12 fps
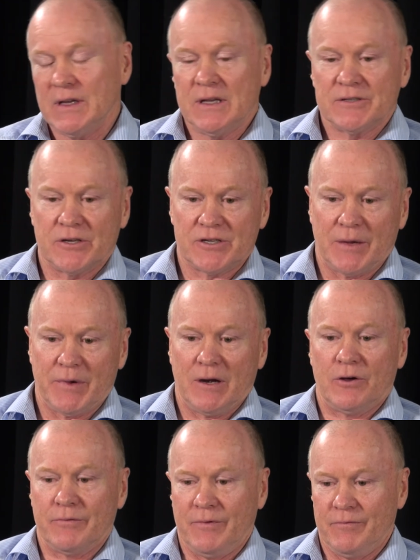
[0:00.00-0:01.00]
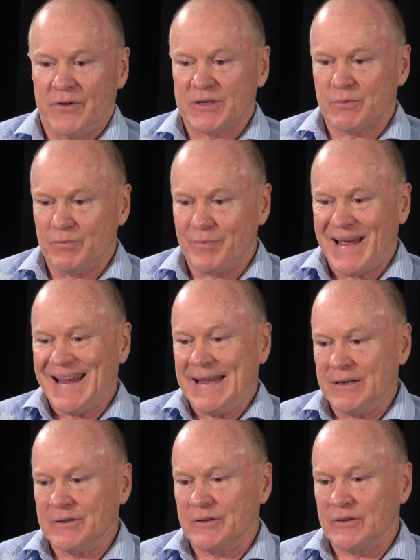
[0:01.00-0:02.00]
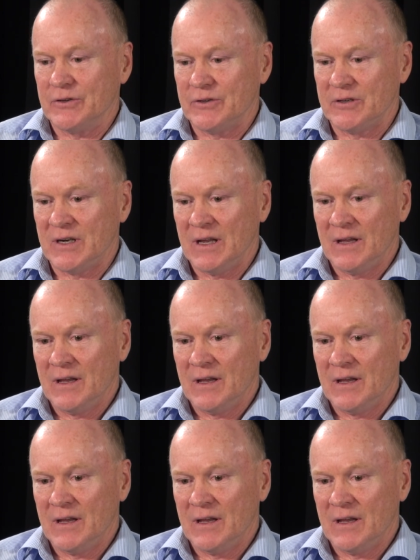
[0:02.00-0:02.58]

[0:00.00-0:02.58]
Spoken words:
So there's going to be a lot of investment back into the herd.